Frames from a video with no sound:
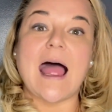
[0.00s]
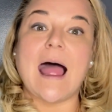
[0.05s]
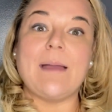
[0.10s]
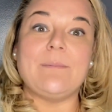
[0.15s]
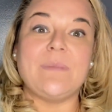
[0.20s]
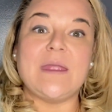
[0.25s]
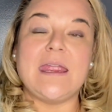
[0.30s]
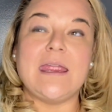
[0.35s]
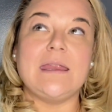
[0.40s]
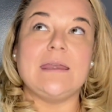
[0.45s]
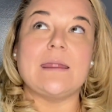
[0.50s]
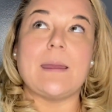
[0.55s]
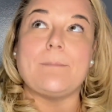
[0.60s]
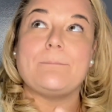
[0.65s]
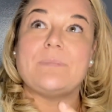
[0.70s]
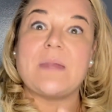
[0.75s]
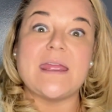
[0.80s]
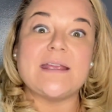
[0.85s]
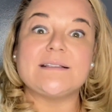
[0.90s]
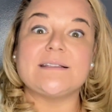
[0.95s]
I
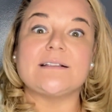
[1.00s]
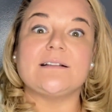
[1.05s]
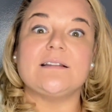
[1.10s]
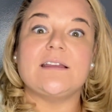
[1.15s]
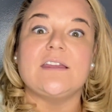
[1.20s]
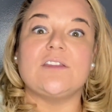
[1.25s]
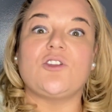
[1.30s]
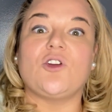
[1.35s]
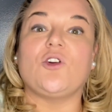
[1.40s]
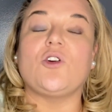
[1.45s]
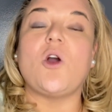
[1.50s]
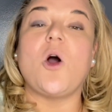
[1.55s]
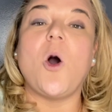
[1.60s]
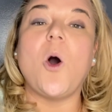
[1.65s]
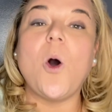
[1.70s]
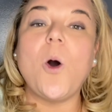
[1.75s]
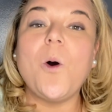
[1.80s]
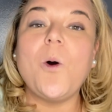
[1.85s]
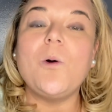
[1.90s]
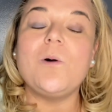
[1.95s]
mean, basically their
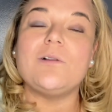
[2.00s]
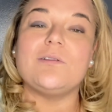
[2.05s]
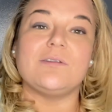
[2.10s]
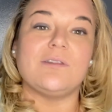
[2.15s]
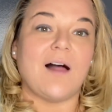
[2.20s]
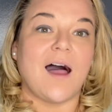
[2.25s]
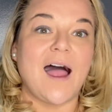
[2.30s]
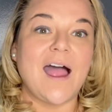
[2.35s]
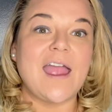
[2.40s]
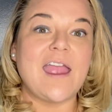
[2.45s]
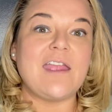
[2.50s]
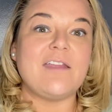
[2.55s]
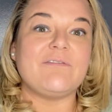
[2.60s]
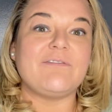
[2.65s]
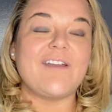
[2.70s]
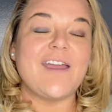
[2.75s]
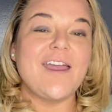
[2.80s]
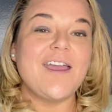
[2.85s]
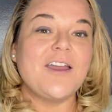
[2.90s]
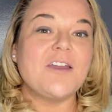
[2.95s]
whole life,